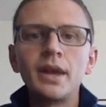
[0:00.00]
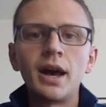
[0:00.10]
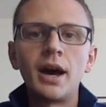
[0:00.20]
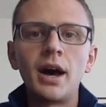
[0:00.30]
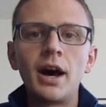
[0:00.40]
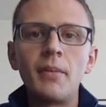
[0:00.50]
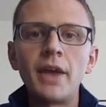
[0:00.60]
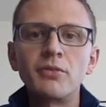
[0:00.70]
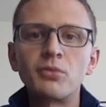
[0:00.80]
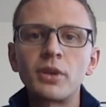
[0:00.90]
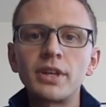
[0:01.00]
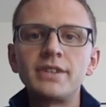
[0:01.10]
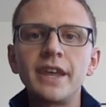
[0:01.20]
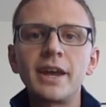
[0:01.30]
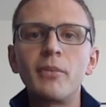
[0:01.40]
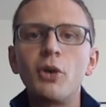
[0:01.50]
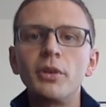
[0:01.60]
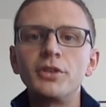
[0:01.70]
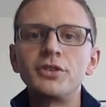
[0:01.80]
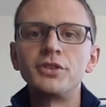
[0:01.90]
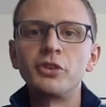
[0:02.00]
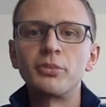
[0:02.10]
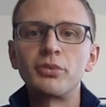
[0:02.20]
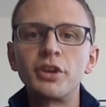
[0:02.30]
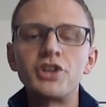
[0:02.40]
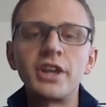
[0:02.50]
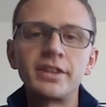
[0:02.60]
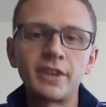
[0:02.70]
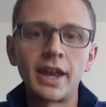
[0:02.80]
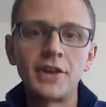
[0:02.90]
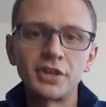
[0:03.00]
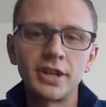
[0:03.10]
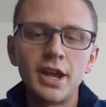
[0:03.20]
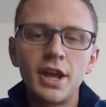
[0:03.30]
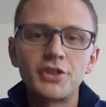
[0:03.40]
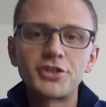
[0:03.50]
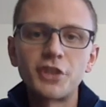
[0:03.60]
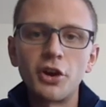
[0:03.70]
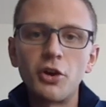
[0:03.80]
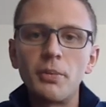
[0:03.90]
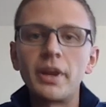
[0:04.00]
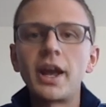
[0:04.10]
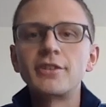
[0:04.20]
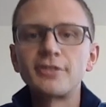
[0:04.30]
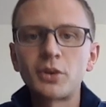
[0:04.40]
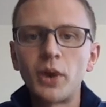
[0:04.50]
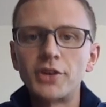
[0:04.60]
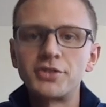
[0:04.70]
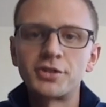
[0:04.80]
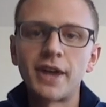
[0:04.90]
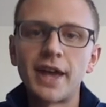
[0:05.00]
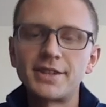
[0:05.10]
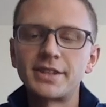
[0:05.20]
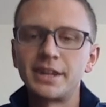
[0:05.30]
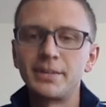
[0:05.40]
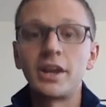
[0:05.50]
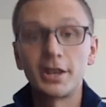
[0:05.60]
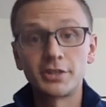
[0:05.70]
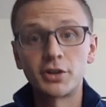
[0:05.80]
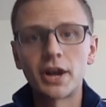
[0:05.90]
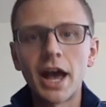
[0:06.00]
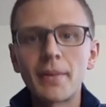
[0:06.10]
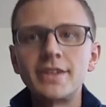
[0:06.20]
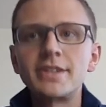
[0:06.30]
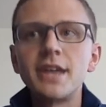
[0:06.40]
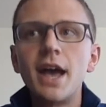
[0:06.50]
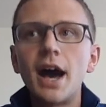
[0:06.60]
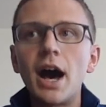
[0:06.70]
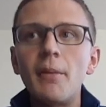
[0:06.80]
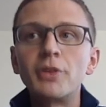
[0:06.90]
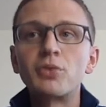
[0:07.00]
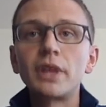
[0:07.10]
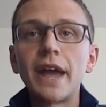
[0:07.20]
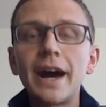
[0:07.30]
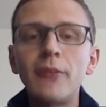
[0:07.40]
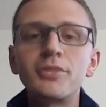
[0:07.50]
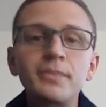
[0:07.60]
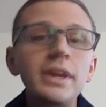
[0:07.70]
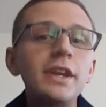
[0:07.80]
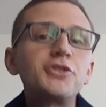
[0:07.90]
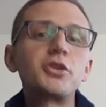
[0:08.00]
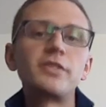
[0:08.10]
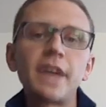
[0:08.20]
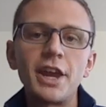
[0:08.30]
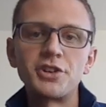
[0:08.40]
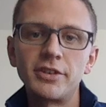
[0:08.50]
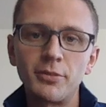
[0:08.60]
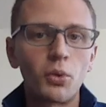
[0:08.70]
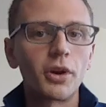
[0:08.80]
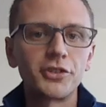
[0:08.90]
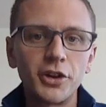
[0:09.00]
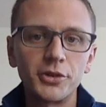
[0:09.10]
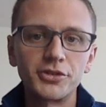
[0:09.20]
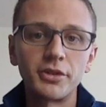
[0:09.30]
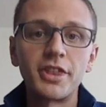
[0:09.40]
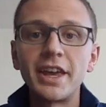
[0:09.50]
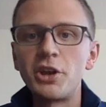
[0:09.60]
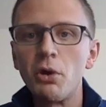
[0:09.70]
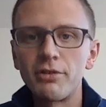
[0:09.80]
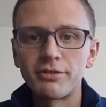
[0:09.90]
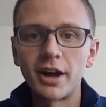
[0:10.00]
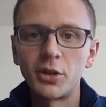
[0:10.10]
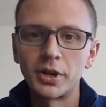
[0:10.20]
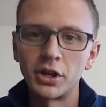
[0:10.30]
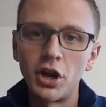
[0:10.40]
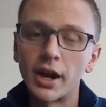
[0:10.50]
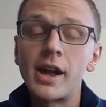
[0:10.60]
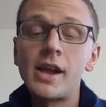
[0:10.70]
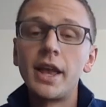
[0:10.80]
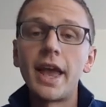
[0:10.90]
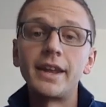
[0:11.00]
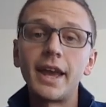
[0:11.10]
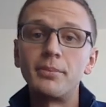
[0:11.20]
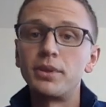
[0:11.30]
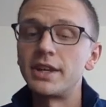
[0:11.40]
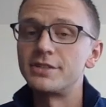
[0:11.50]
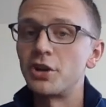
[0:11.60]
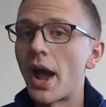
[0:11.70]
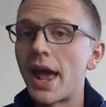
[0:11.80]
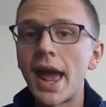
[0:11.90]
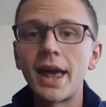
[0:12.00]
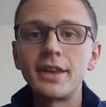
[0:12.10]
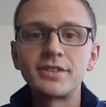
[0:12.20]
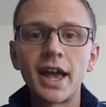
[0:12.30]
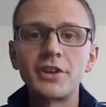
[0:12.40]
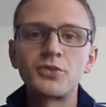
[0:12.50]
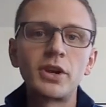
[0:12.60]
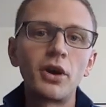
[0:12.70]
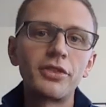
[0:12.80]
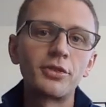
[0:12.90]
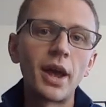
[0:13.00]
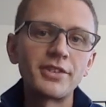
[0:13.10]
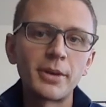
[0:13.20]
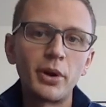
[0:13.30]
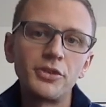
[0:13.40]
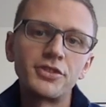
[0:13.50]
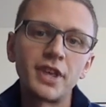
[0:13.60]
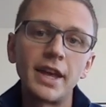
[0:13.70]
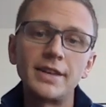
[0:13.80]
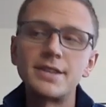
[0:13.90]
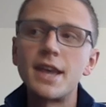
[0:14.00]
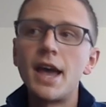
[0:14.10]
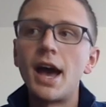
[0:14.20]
and really take a moment to appreciate the vacation. So because of the questions you're asking and because of your comments, it really helps me enjoy the vacation even more. So thank you all for following along, and please, as we go through, as I post things,